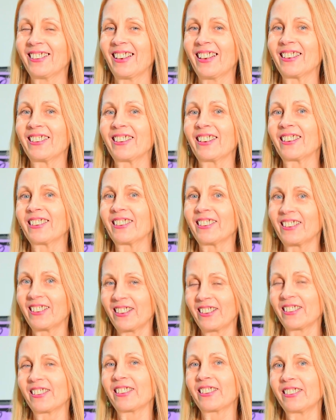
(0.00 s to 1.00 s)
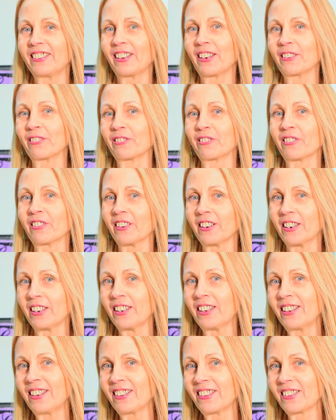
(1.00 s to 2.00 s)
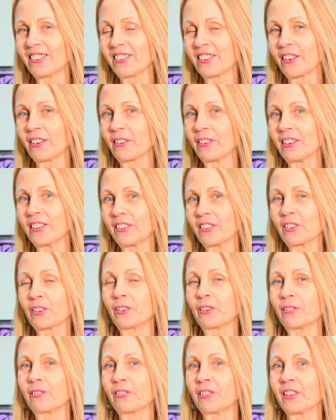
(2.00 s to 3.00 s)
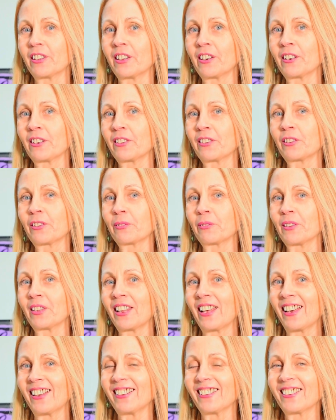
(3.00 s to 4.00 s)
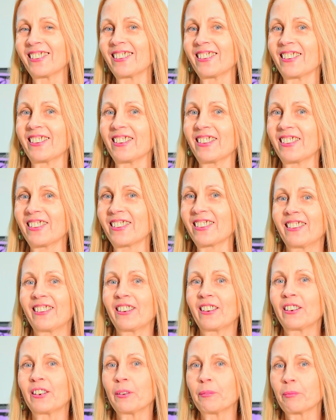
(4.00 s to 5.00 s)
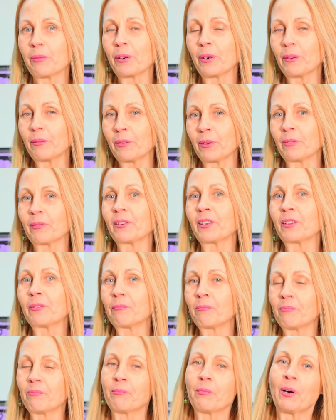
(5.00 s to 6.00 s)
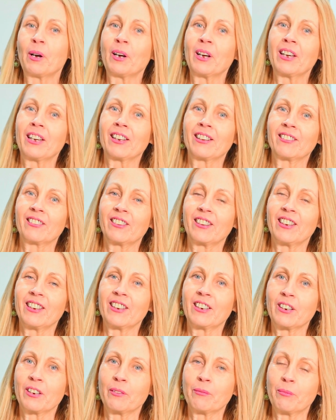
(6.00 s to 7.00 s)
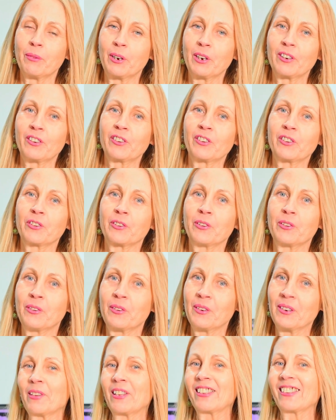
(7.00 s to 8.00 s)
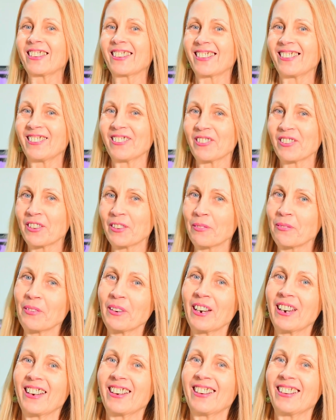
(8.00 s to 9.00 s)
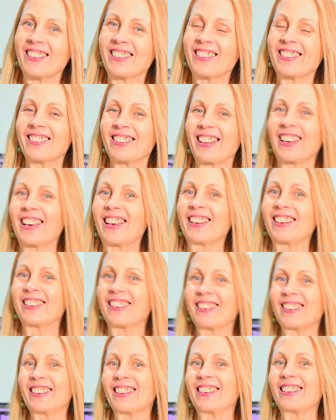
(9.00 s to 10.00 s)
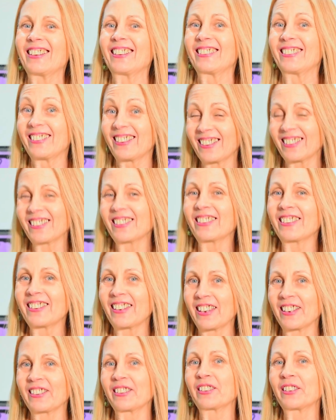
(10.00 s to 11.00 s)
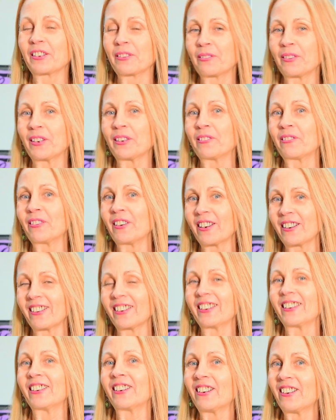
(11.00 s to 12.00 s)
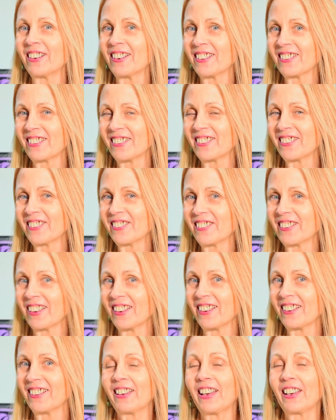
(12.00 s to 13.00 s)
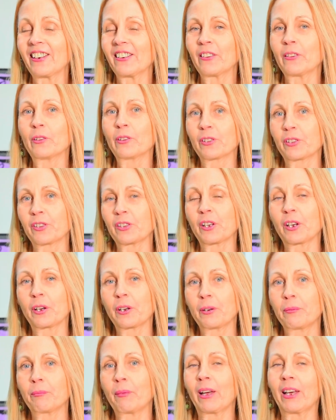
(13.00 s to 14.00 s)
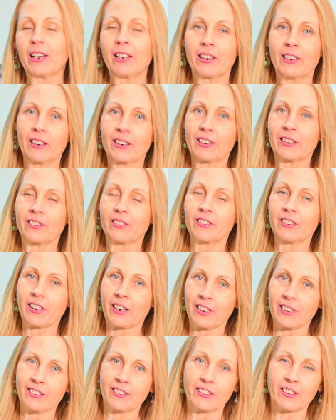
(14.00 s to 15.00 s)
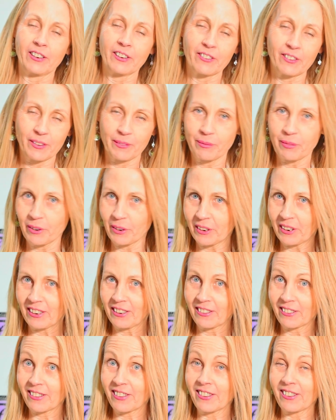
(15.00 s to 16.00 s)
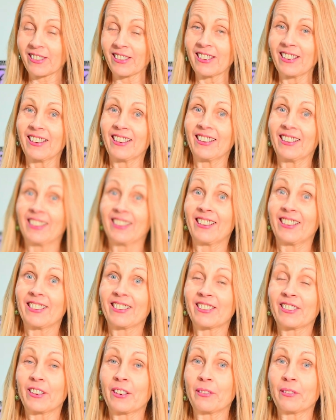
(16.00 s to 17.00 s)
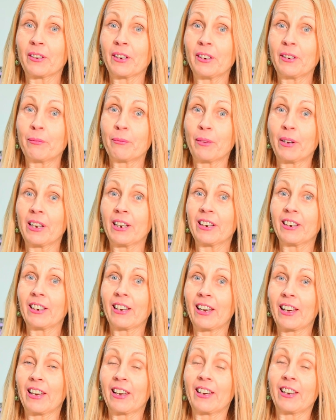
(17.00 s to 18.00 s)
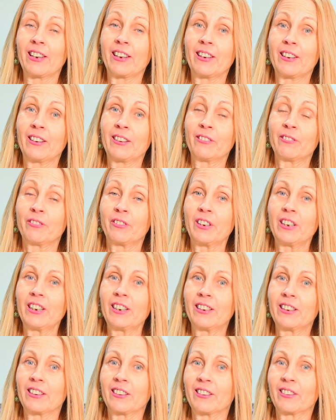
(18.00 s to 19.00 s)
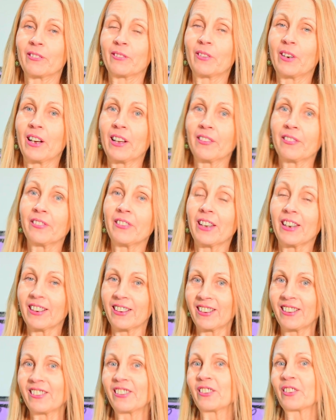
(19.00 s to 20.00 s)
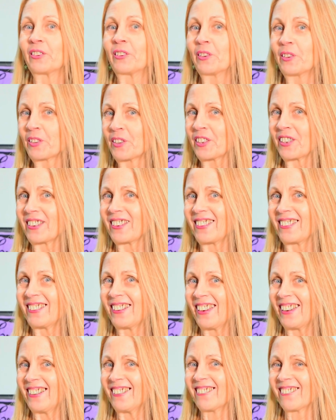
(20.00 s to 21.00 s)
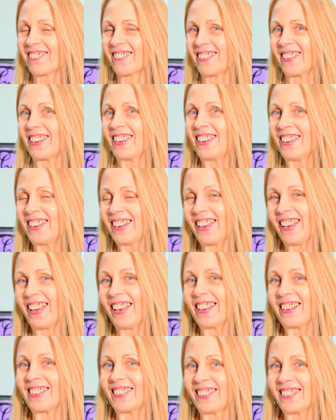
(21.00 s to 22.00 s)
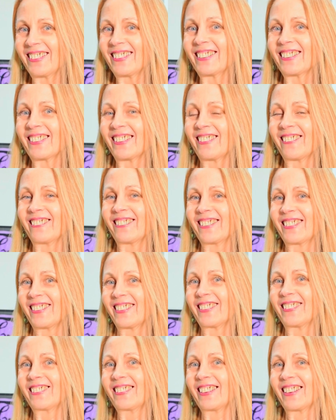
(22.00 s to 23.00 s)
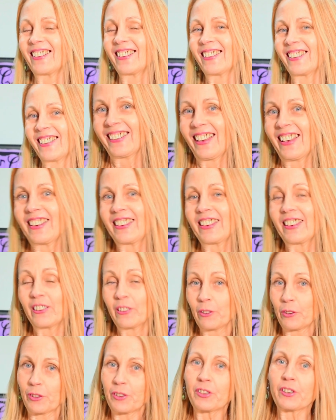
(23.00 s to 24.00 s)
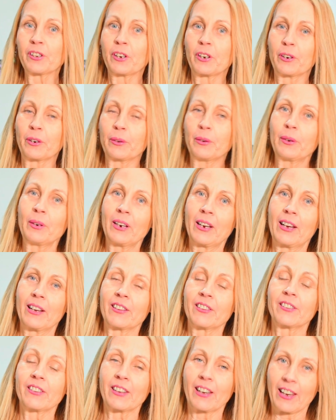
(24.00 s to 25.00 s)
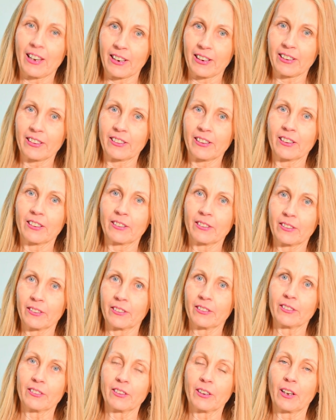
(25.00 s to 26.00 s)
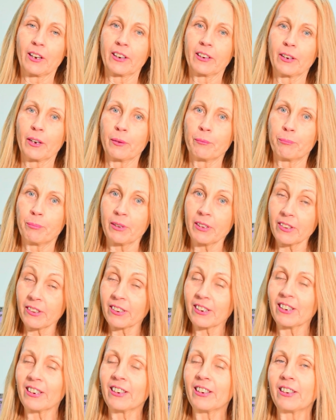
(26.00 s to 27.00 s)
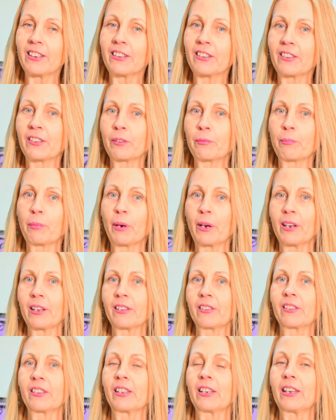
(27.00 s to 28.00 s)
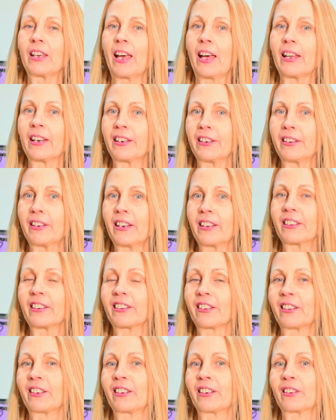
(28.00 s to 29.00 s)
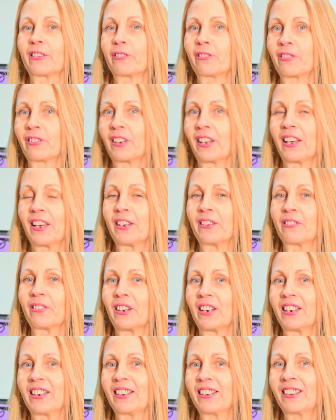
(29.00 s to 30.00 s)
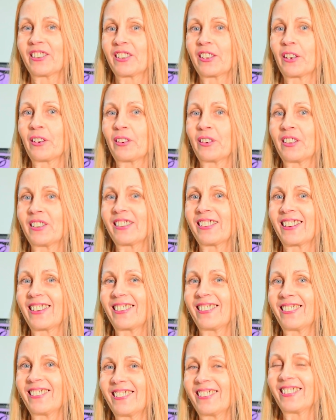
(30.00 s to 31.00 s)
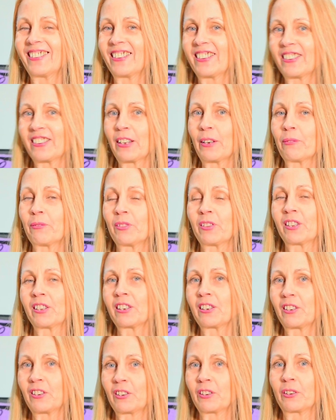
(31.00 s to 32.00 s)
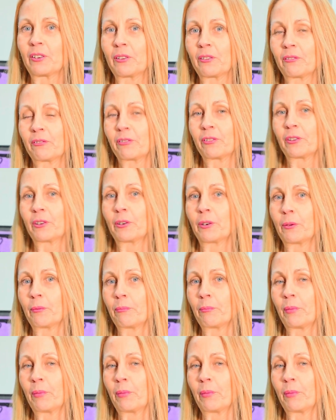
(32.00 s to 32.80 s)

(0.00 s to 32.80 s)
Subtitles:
and yet it is nut-free, so it's good for those with allergies. The only problem with buying the commercial Biscoff spread is that it does tend to be very high in sugar and also may contain dairy products. So I'm going to make a vegan one that is also healthy and low in sugar. And it also has a biscuity, spicy and nut-like flavour. So it's a good substitute for